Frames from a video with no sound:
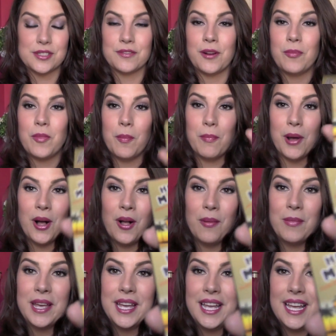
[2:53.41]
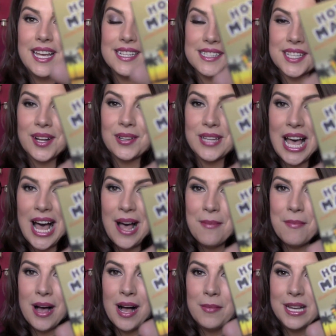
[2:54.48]
It's from the Balm, and it's called Hot
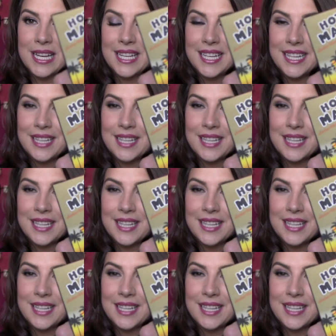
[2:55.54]
Mama,